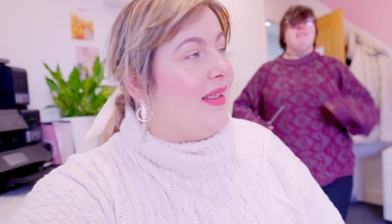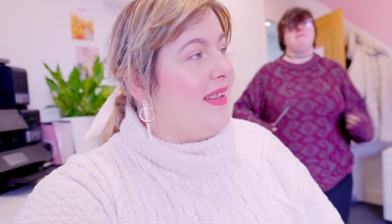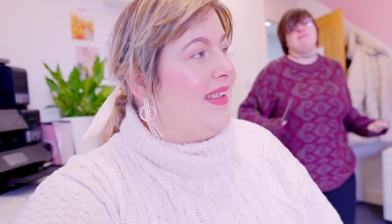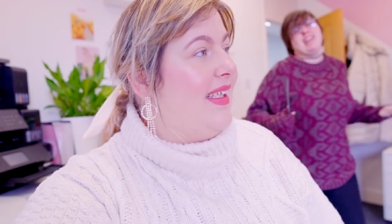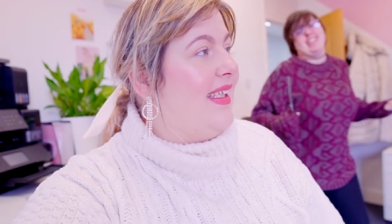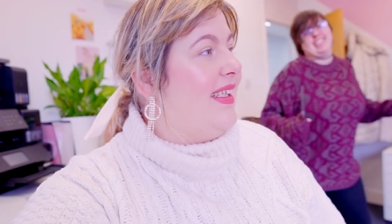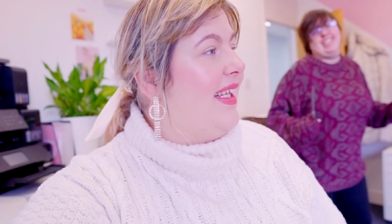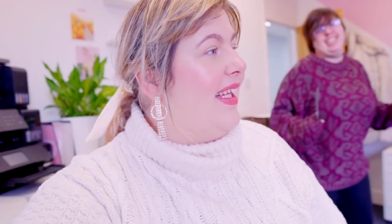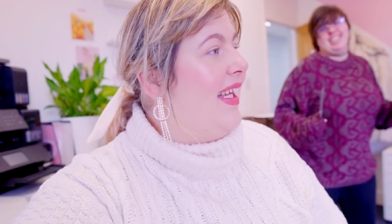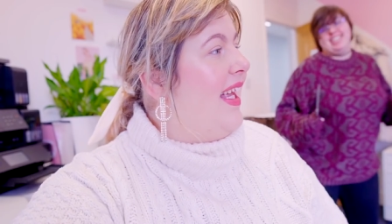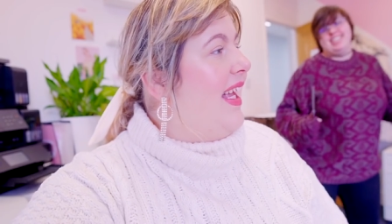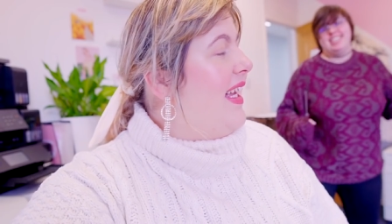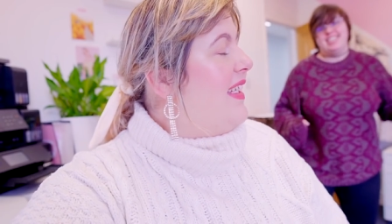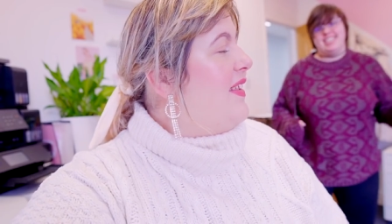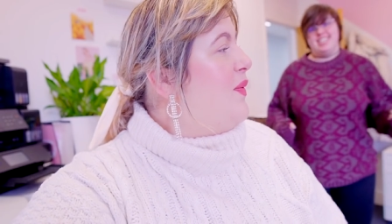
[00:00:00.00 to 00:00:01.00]
actually,
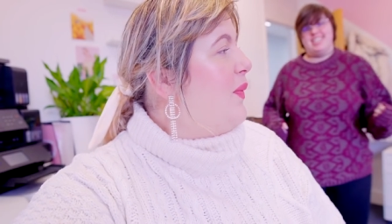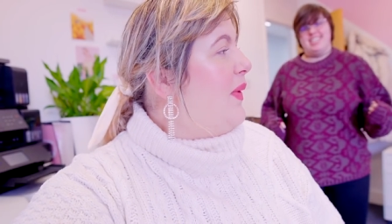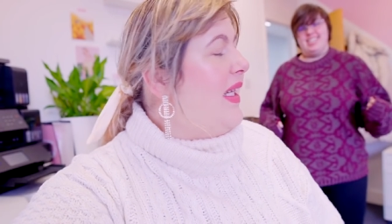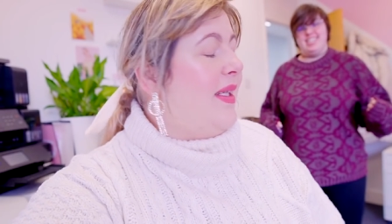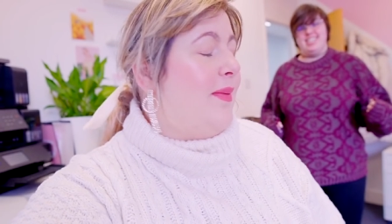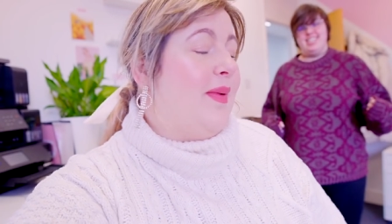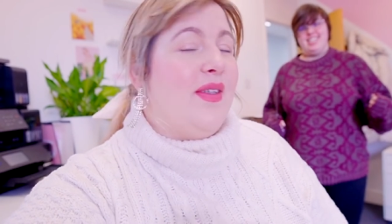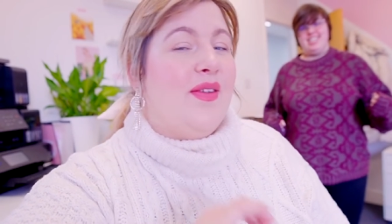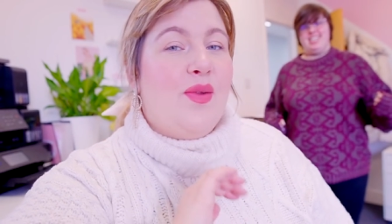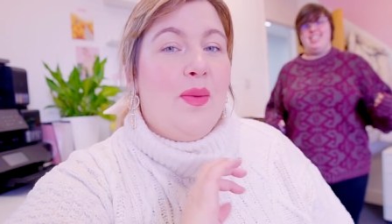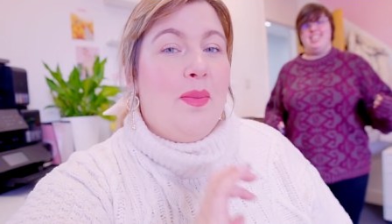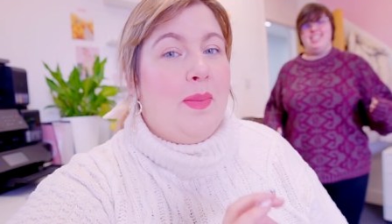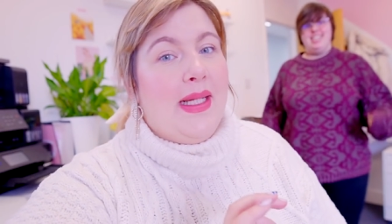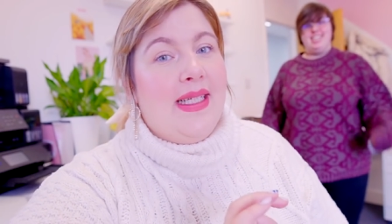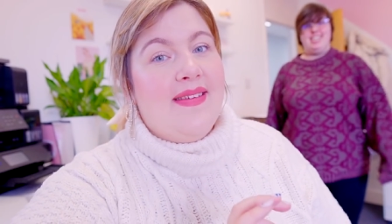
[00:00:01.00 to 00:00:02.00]
I'm it's weird because
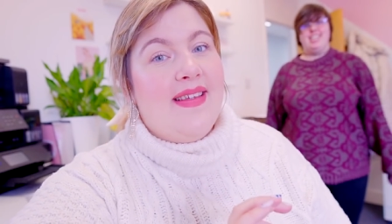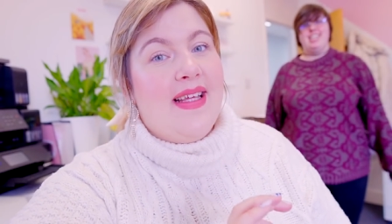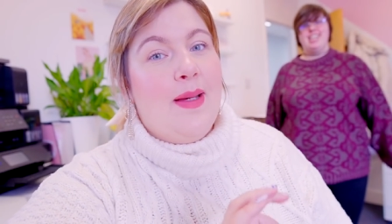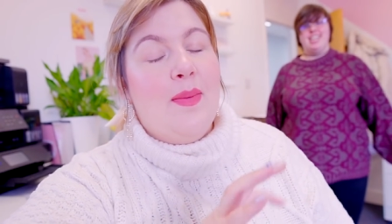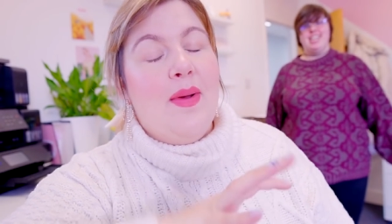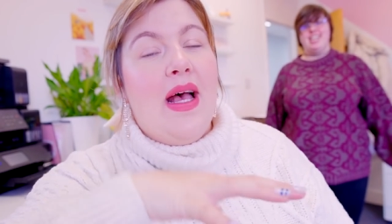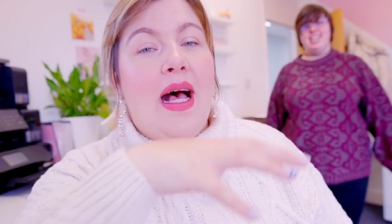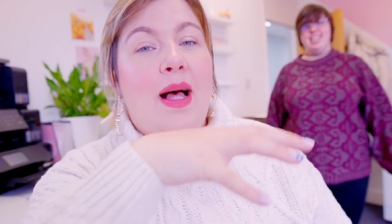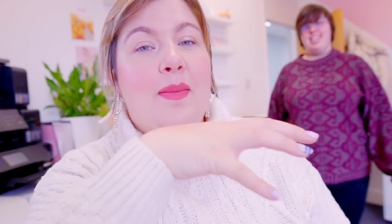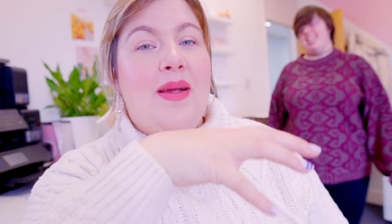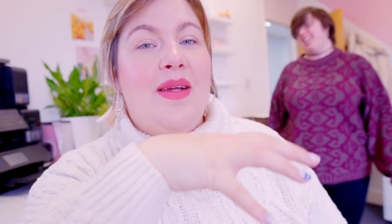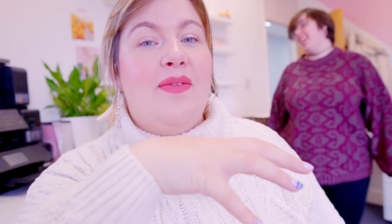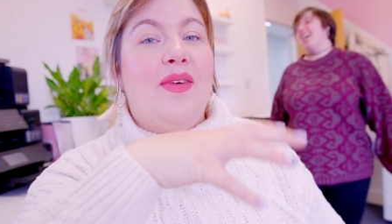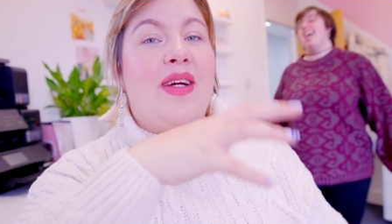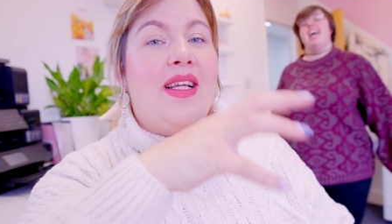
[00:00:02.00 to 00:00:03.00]
with Beat Saber I'll
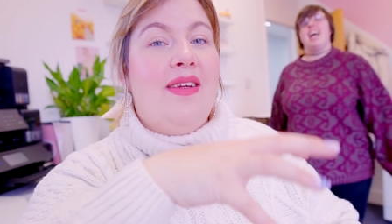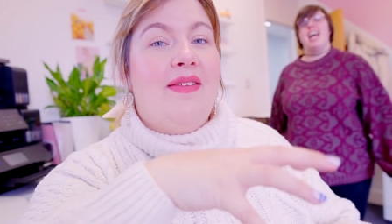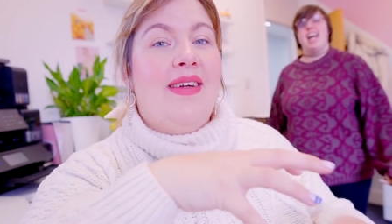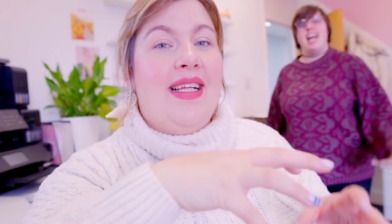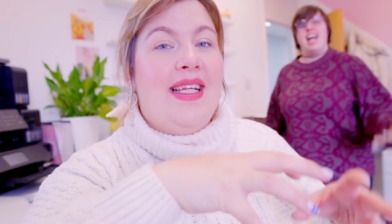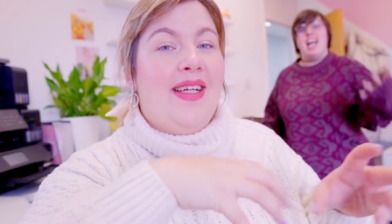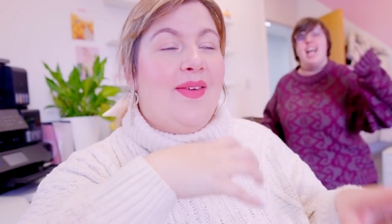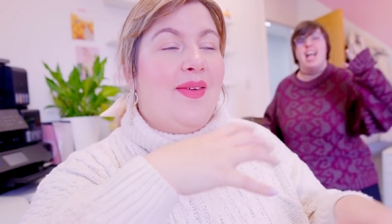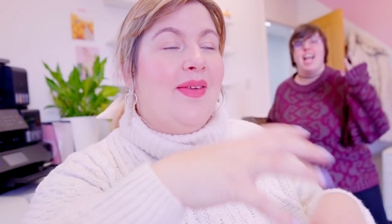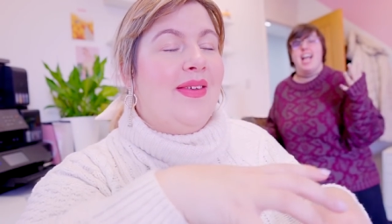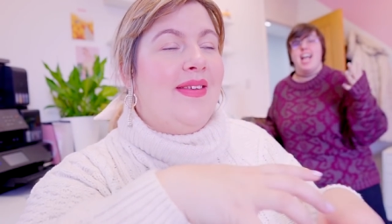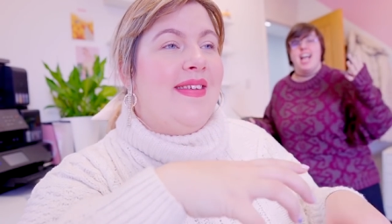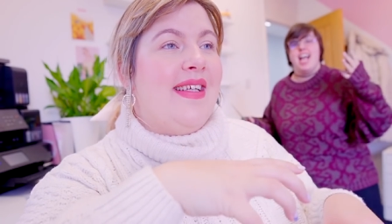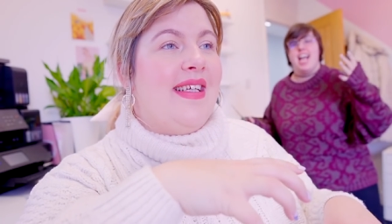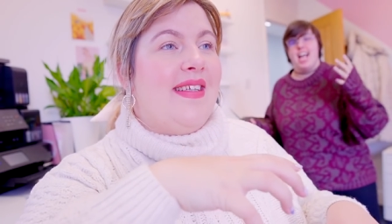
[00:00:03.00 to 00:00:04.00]
be really really
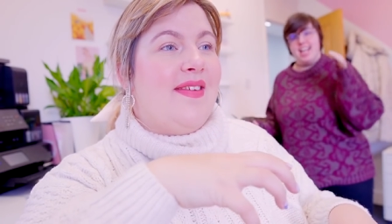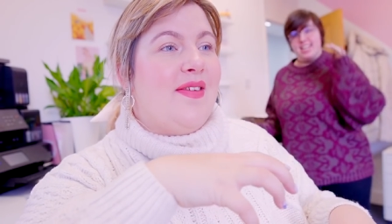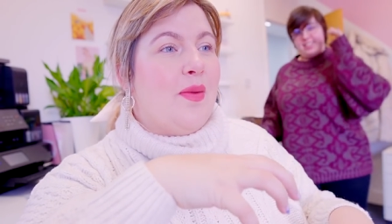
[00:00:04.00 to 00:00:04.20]
good at